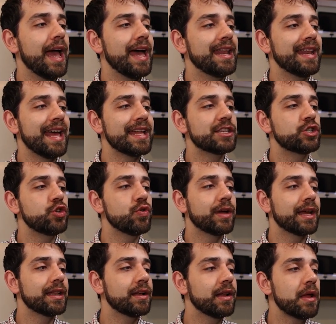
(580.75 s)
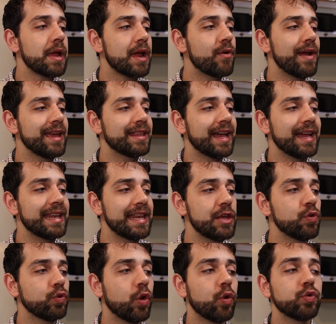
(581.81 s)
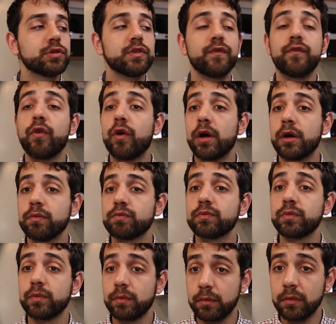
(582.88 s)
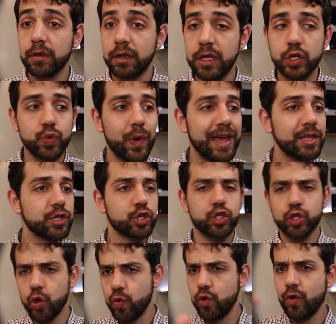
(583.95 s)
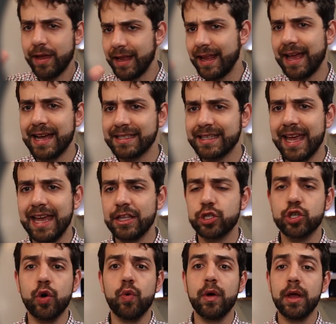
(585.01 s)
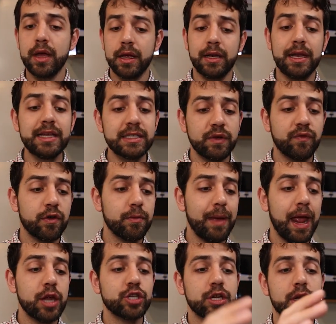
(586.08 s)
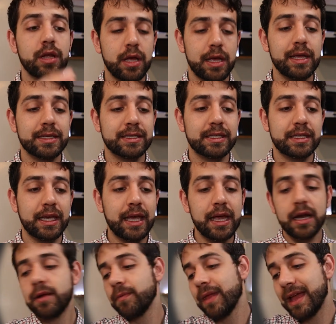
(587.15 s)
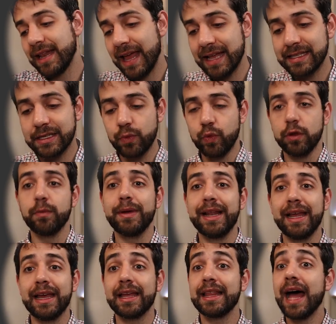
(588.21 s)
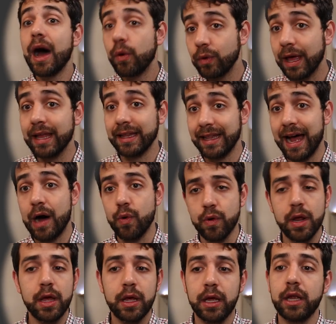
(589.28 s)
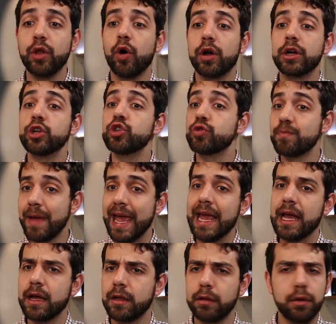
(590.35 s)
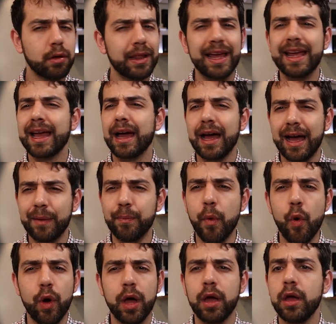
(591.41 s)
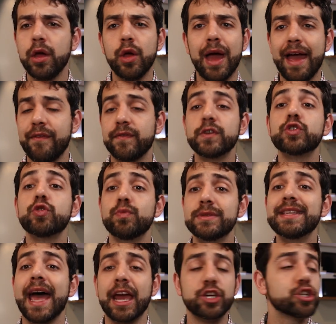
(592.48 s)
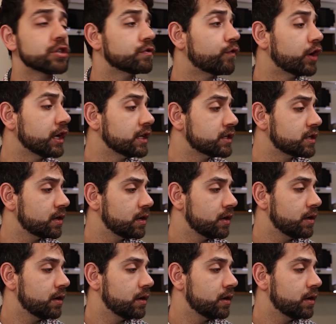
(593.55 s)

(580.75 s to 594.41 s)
and that you can create a new note for this way, so you can cascade. So this information, it's here, and that will be linked down and down in order to make look like a book, have subsections for it.